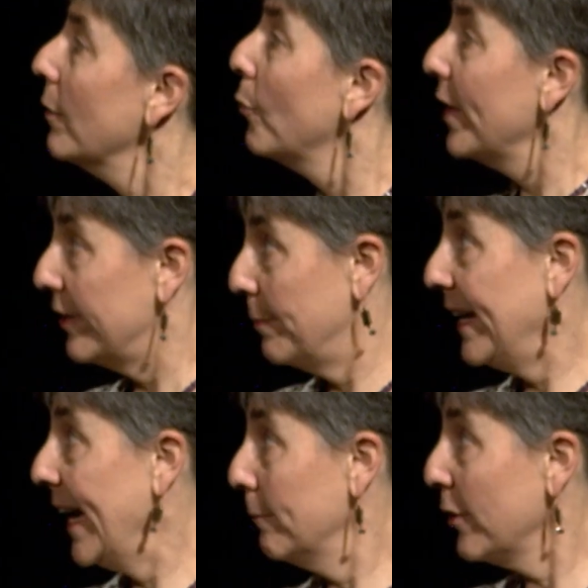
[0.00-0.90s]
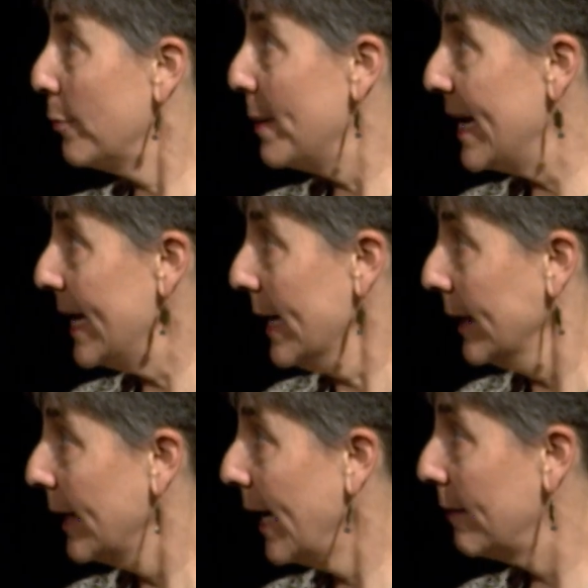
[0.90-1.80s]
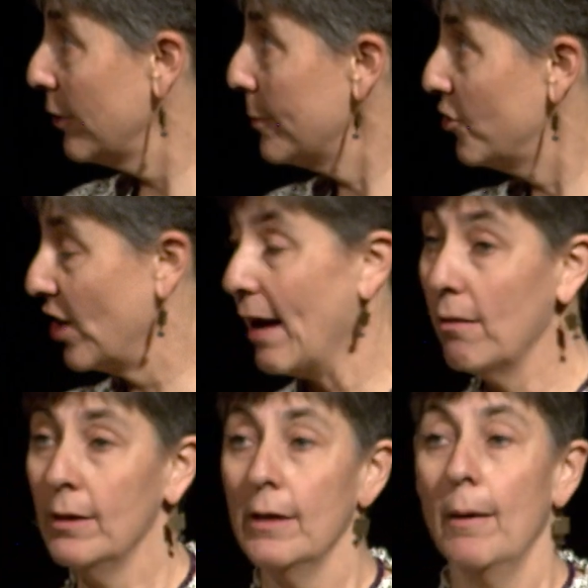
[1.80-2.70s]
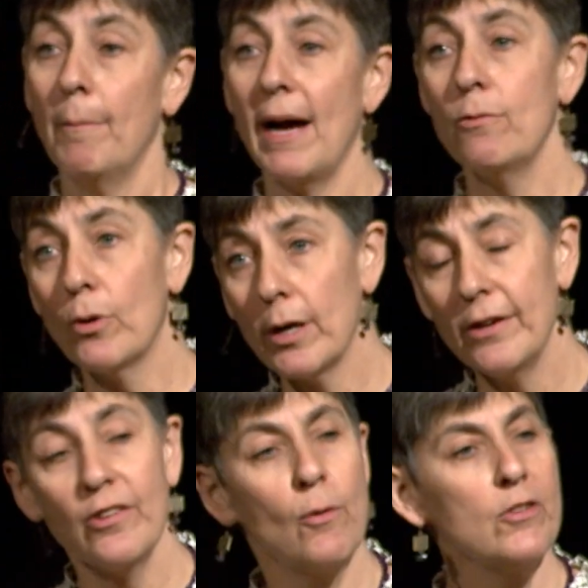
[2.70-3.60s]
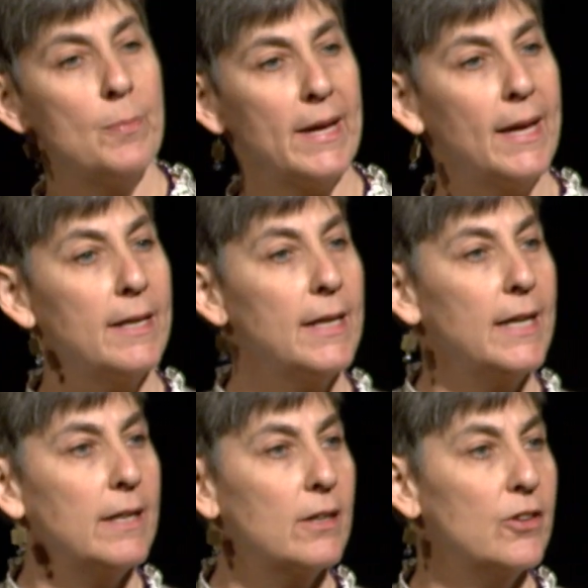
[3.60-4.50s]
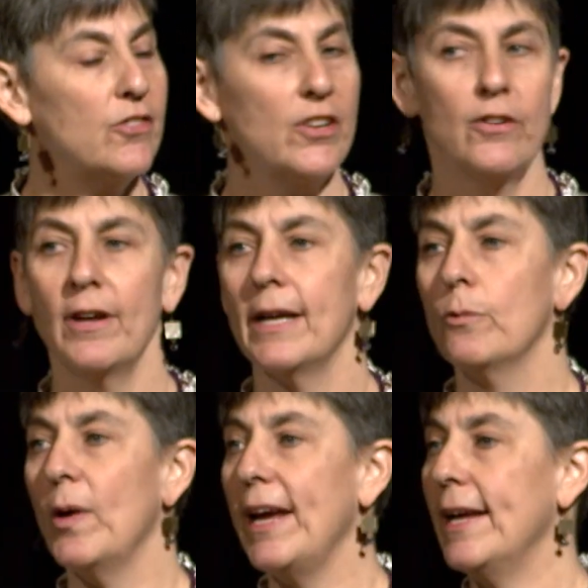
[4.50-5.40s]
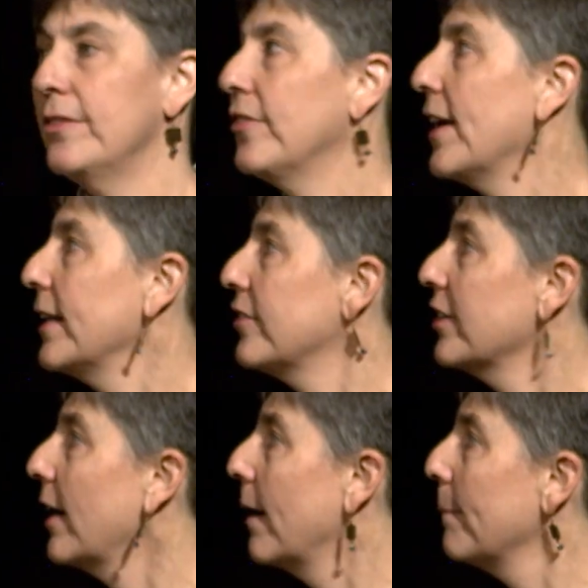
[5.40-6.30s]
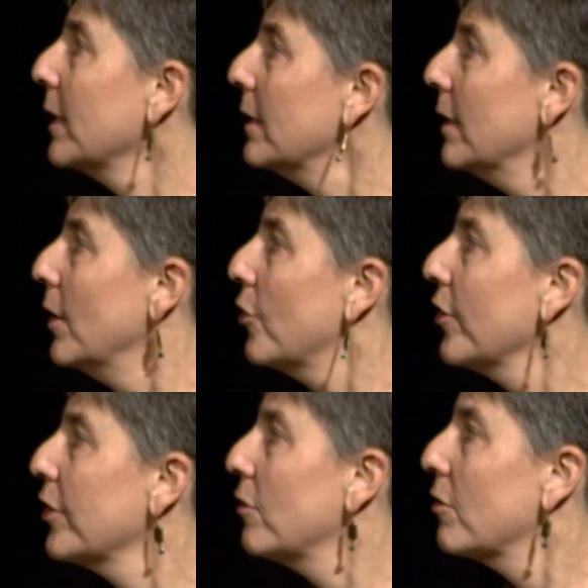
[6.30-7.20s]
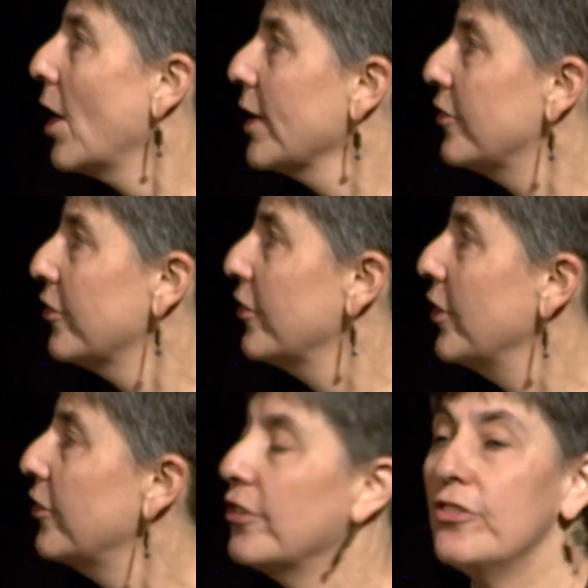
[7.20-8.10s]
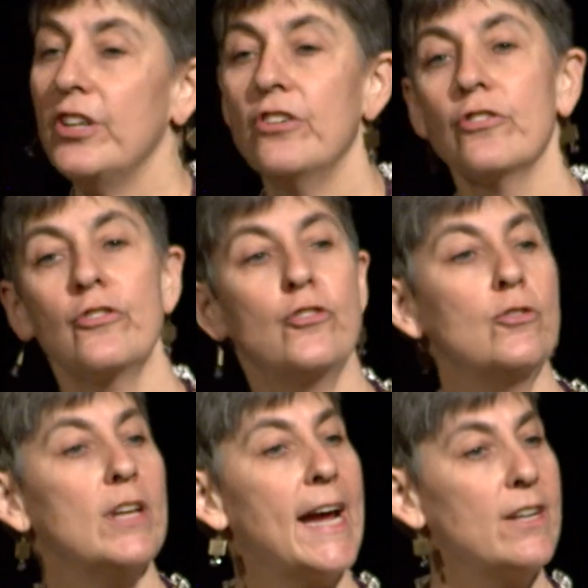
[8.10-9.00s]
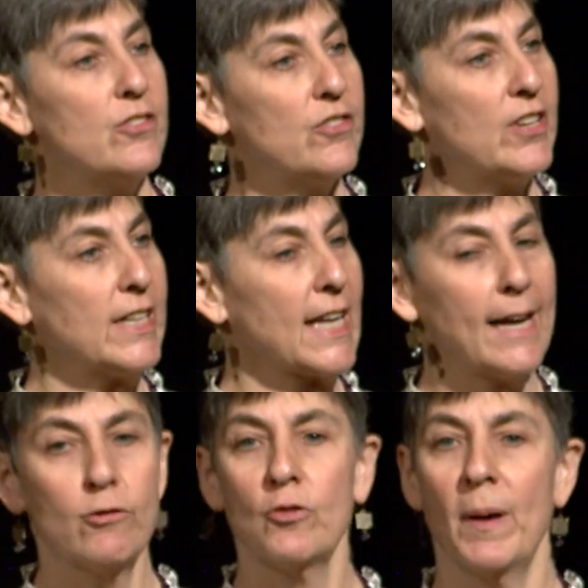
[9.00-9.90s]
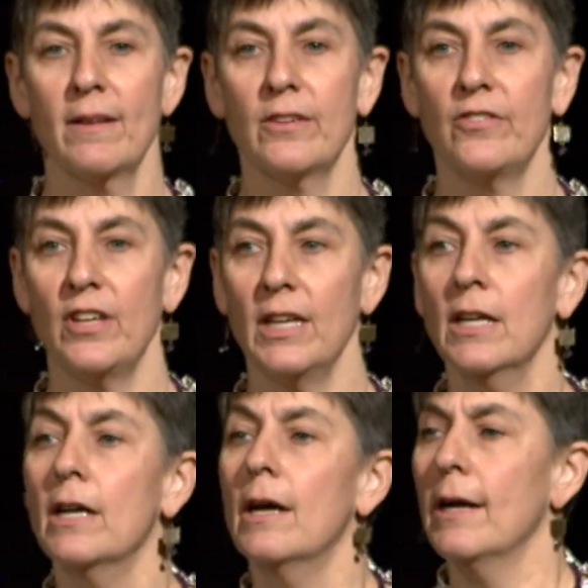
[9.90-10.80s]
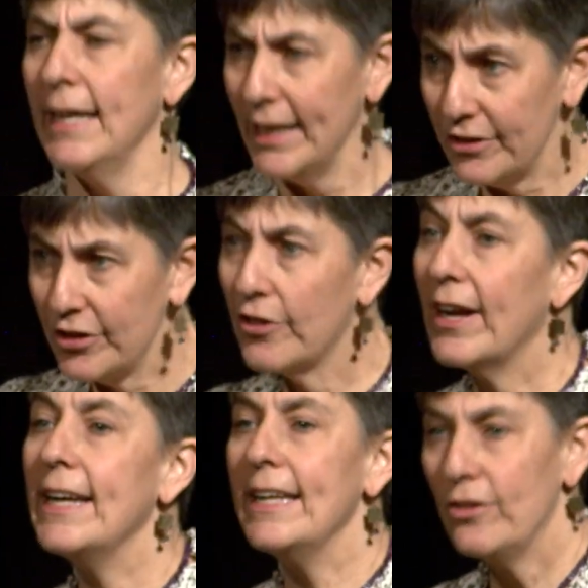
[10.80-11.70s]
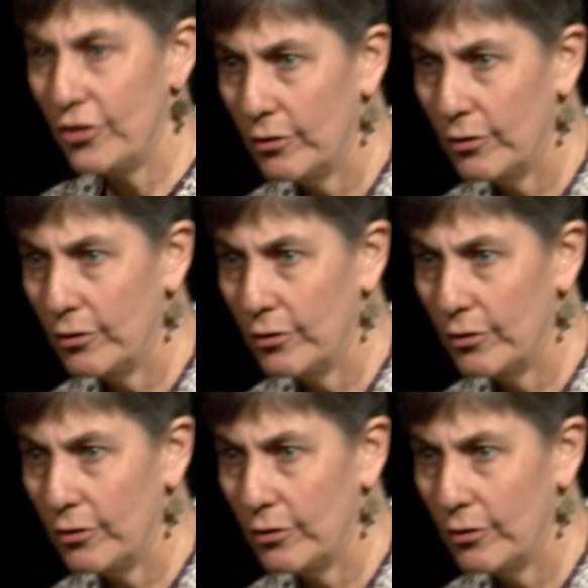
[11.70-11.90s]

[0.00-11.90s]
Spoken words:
It began with me and with Michelle. My work has always been in considering ways that critical consciousness and teacher and student agency and language policy integrate into